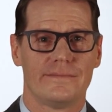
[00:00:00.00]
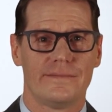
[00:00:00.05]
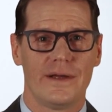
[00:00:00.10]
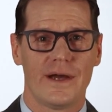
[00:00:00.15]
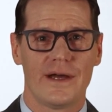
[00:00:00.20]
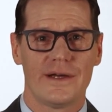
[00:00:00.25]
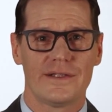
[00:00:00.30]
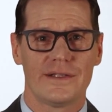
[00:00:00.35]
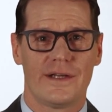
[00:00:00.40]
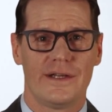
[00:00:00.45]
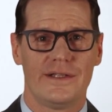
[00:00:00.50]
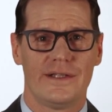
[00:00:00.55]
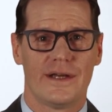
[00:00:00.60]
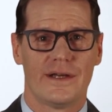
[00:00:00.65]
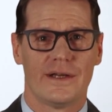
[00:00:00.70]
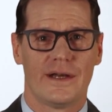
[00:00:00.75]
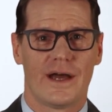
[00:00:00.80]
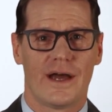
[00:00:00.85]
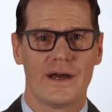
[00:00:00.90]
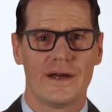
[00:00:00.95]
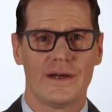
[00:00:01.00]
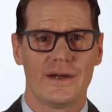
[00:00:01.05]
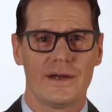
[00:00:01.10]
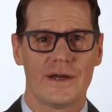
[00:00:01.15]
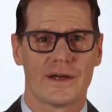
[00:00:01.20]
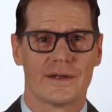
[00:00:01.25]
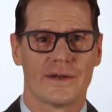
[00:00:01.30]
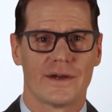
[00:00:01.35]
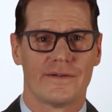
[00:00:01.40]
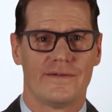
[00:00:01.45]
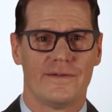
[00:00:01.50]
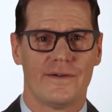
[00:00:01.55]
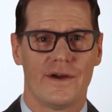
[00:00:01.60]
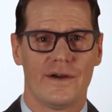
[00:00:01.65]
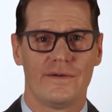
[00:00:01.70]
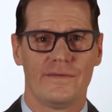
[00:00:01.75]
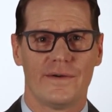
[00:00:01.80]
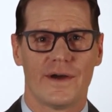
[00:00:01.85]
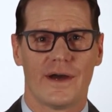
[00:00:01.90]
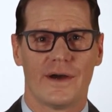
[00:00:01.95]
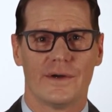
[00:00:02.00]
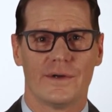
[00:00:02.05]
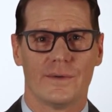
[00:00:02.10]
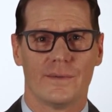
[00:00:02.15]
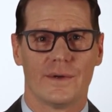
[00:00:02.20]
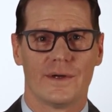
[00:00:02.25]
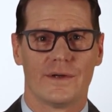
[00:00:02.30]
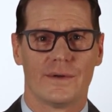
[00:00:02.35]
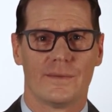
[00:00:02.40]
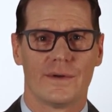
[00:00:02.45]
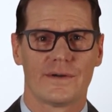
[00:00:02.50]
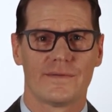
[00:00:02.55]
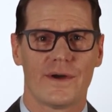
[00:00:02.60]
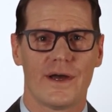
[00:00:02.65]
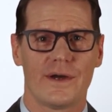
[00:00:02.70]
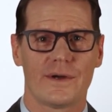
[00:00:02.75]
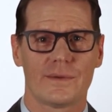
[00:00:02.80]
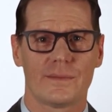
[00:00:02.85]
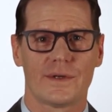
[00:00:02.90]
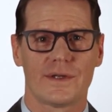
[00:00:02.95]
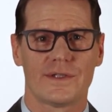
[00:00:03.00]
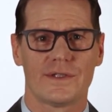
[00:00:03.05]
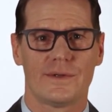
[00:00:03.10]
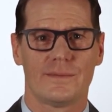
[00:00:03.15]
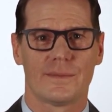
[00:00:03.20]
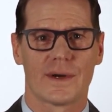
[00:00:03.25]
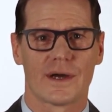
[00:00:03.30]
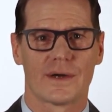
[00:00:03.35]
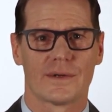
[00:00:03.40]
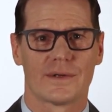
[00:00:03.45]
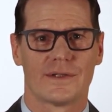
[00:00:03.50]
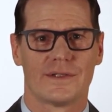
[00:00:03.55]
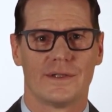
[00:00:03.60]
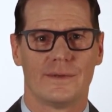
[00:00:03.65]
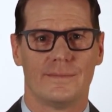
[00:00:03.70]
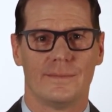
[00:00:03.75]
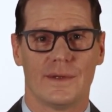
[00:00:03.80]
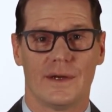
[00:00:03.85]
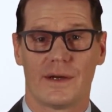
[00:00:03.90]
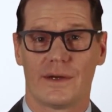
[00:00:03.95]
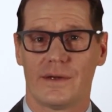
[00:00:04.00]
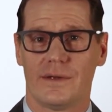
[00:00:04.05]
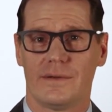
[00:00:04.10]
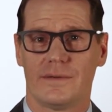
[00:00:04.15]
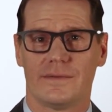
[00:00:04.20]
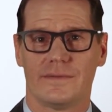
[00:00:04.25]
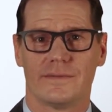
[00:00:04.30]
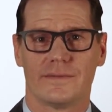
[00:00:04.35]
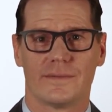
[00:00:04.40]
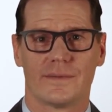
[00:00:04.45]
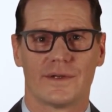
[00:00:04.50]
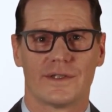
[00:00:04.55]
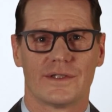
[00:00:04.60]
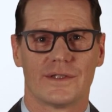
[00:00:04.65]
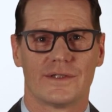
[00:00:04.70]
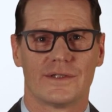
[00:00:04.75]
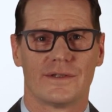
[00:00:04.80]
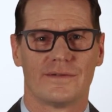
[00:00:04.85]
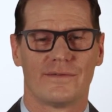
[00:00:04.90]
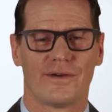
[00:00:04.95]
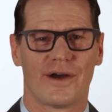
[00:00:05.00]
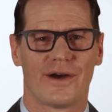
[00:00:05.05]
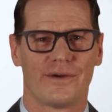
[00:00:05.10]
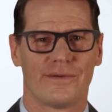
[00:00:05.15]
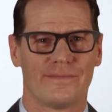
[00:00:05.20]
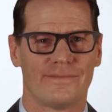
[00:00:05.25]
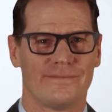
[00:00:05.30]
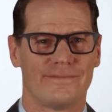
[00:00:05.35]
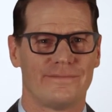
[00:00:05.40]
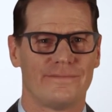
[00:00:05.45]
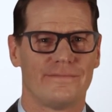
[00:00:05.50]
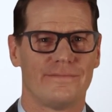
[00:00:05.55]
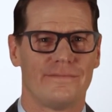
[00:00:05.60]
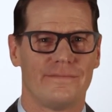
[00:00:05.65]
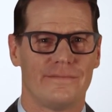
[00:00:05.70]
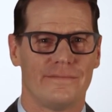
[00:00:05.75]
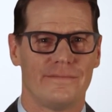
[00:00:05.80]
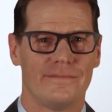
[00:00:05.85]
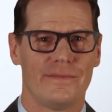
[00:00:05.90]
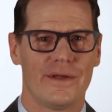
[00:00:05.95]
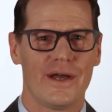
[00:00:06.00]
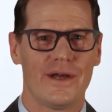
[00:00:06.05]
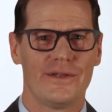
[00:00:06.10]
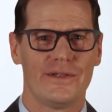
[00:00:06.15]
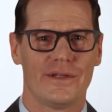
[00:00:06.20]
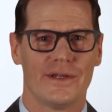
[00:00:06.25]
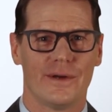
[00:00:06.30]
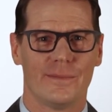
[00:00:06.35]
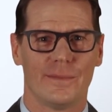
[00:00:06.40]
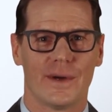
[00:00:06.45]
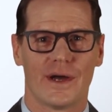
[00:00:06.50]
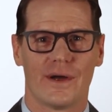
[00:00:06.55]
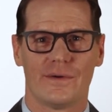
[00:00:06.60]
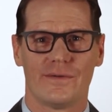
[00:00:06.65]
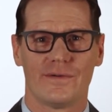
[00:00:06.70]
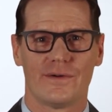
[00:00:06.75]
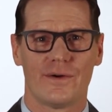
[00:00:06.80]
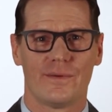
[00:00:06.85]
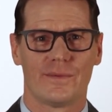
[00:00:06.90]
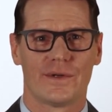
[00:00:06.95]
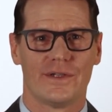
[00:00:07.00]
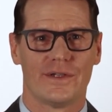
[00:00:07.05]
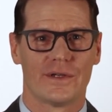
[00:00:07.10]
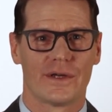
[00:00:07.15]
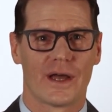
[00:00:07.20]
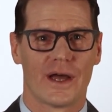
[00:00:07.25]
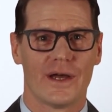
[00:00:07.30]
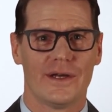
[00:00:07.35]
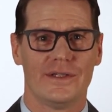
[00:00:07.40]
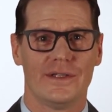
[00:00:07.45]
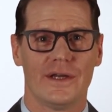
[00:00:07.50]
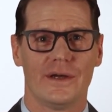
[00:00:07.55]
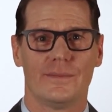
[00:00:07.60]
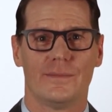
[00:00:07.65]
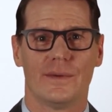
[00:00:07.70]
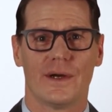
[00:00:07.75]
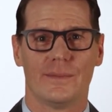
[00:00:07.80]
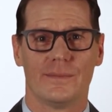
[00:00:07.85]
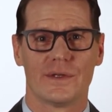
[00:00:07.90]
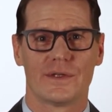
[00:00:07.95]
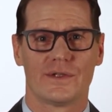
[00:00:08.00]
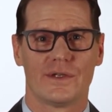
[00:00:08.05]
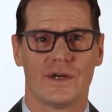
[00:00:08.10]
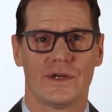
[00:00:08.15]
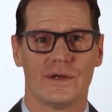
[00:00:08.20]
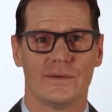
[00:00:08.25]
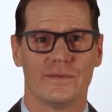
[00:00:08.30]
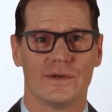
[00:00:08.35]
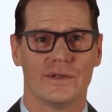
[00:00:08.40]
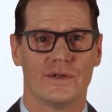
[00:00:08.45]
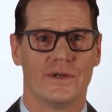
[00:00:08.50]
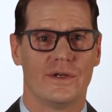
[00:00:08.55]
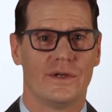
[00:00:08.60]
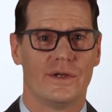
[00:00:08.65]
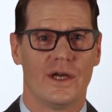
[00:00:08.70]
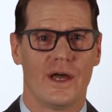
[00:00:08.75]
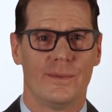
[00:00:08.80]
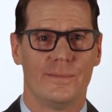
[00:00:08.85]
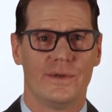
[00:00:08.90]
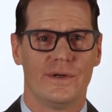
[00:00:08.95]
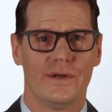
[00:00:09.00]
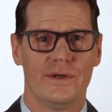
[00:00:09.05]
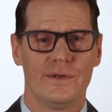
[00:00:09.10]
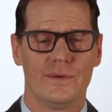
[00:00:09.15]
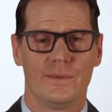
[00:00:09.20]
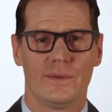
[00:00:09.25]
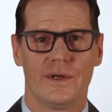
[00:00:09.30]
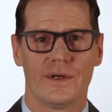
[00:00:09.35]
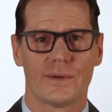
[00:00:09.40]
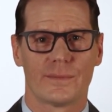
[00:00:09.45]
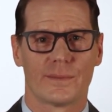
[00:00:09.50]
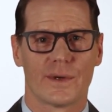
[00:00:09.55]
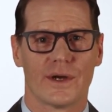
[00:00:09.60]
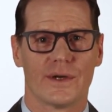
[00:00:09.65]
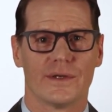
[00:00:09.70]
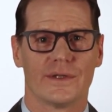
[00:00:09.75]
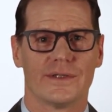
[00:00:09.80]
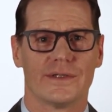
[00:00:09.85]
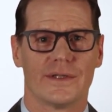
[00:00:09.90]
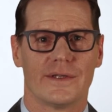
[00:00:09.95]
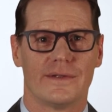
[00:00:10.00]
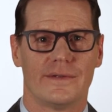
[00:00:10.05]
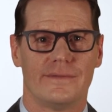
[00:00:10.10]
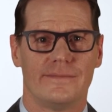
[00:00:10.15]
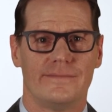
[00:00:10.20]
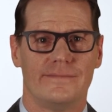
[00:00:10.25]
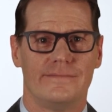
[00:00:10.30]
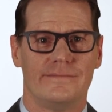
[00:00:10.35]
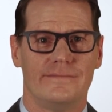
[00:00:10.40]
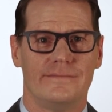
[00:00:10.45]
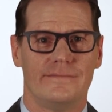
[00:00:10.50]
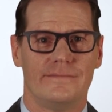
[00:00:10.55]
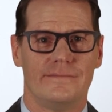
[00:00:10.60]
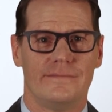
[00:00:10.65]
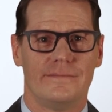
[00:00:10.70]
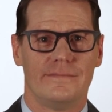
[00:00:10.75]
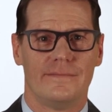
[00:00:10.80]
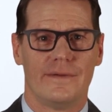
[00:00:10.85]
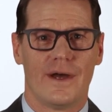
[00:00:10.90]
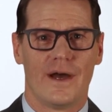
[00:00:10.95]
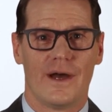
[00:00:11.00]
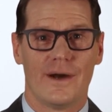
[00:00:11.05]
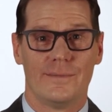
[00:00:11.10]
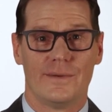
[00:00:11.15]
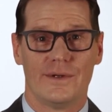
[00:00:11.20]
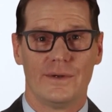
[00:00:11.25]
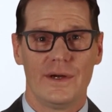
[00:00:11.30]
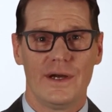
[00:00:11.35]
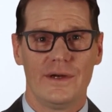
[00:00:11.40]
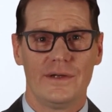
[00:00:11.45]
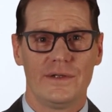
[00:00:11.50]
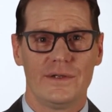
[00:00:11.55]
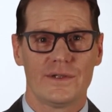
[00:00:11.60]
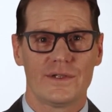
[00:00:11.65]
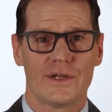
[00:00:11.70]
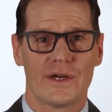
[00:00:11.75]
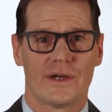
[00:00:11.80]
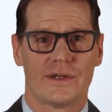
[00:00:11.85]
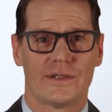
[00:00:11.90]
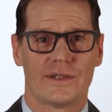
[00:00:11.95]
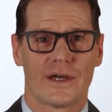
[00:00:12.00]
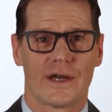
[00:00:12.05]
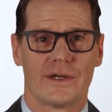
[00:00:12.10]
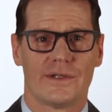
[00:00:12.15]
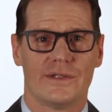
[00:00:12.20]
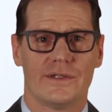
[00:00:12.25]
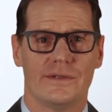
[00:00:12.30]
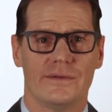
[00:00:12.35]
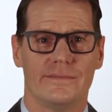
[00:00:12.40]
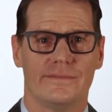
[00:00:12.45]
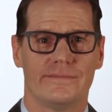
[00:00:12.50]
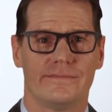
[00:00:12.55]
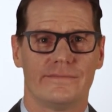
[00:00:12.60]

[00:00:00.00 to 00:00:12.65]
Assets are carried at their fair value when the revaluation model is employed, which is defined as the amount for which an asset may be traded between competent, willing parties in an arm's length transaction.